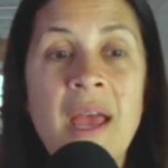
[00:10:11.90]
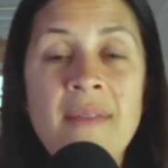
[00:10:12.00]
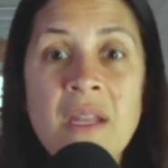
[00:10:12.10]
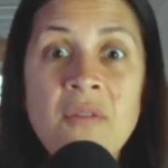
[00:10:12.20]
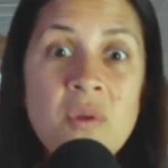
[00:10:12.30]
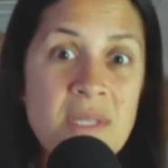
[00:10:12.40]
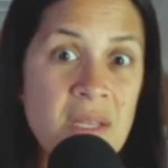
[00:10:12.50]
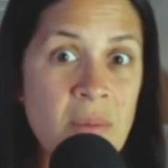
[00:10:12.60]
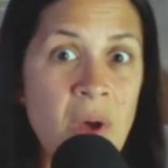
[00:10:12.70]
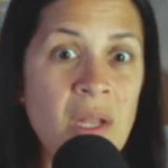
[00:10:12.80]
And then if you
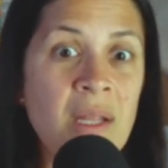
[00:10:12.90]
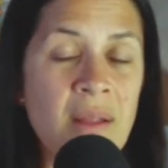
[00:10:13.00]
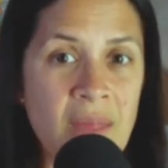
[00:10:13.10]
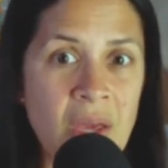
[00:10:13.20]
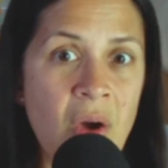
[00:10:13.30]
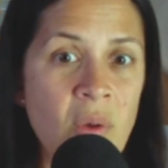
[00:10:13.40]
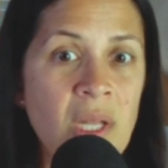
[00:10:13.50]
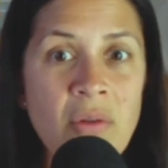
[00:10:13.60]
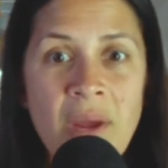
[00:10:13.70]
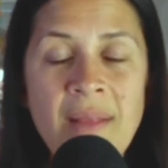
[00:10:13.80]
sit them on it and they go in
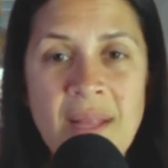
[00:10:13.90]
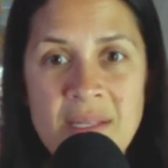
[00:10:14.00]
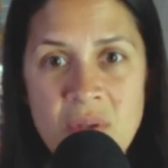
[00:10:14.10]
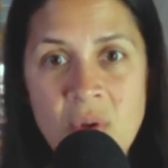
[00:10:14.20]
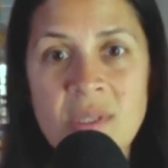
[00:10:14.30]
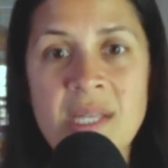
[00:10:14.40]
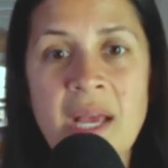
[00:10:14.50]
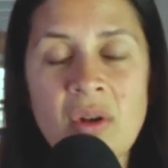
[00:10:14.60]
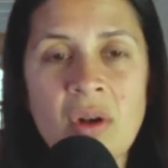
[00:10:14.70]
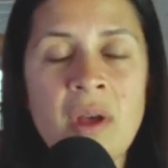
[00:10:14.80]
it, great, that's the whole
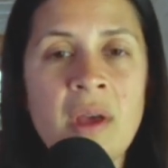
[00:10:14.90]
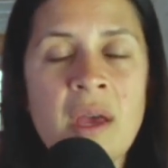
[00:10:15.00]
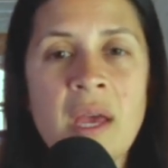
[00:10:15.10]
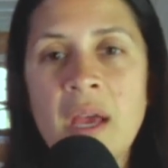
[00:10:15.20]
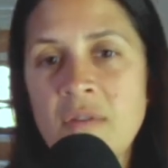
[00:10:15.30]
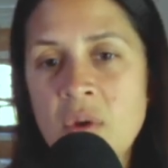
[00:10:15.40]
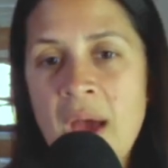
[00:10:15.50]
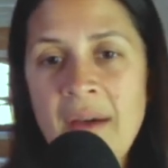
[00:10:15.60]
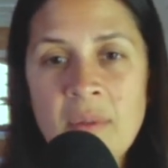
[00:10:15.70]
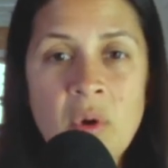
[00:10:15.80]
cycle. If you
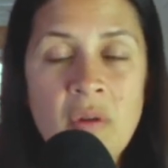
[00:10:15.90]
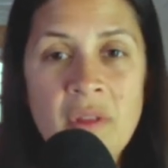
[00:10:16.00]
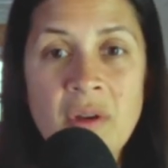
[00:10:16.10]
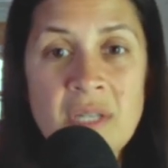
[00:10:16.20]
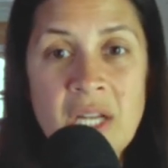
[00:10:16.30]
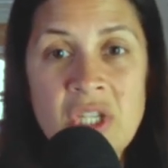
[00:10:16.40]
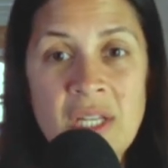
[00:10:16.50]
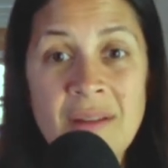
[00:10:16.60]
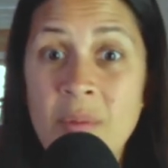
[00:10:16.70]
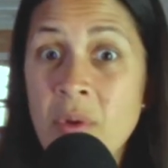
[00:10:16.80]
have them go over there and touch
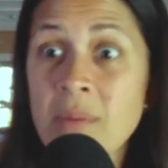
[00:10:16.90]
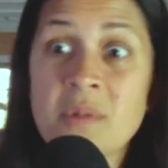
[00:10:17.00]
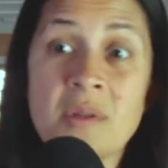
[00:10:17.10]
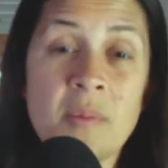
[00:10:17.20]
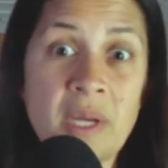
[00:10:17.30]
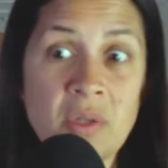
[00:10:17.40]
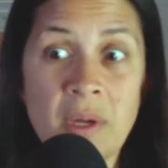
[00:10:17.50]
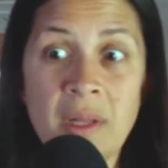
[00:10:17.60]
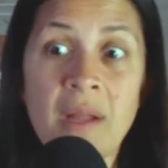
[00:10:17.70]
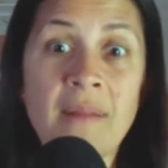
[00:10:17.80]
it, then bring them to the big
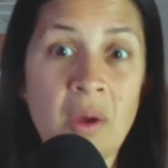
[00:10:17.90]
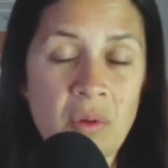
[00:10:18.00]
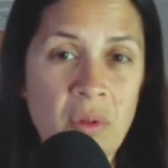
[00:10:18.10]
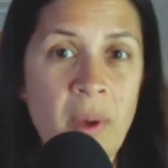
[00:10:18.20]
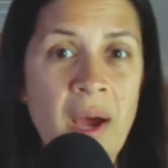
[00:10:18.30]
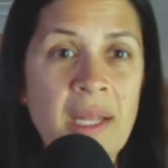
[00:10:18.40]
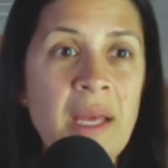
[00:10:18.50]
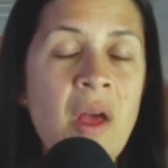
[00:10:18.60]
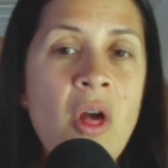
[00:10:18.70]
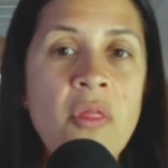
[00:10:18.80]
toilet and they go to the
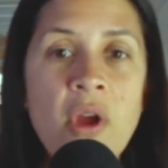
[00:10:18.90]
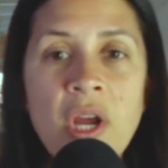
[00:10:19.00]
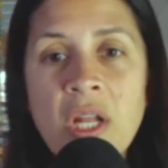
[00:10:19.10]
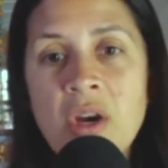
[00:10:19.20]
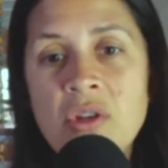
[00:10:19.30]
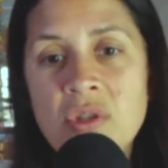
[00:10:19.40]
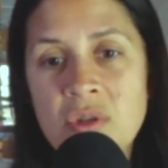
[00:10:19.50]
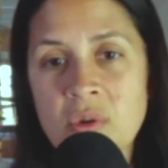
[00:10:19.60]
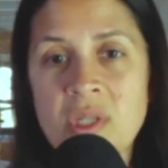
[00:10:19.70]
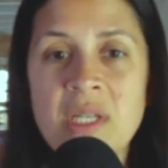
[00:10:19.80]
potty, they're going to
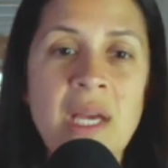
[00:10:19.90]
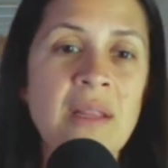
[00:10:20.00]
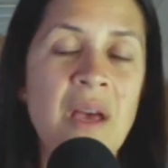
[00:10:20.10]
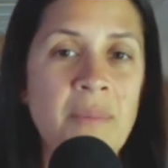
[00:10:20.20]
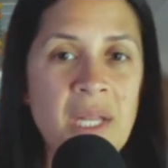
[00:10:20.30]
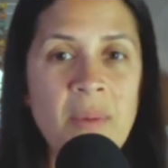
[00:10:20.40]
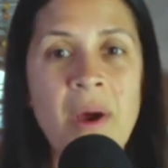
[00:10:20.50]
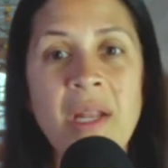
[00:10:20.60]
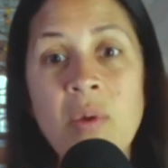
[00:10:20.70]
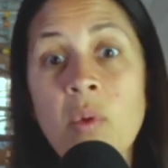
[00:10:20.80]
associate that mini
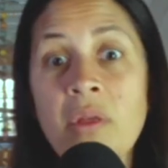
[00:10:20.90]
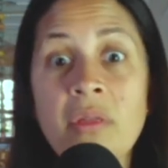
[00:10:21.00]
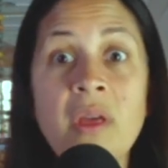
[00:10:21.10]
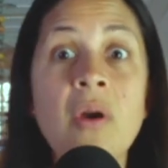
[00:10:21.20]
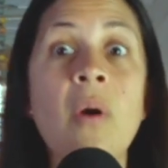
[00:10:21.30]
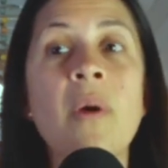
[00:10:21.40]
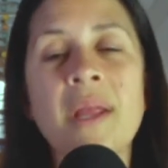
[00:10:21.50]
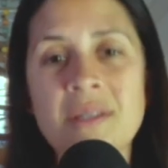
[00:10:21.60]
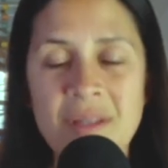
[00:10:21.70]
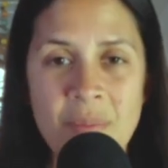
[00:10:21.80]
potty with the
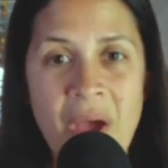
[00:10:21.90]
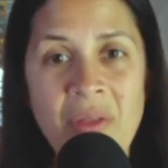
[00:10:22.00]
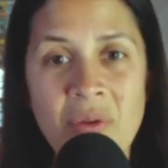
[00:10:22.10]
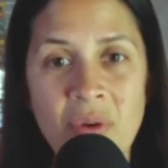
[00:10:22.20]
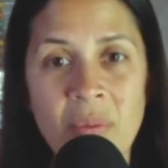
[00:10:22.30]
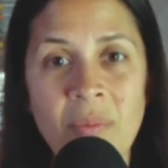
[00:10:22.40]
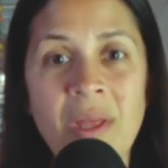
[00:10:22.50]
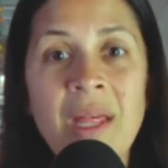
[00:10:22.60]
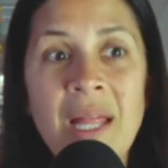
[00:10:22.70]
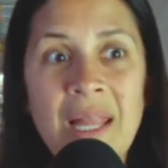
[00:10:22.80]
going to the bathroom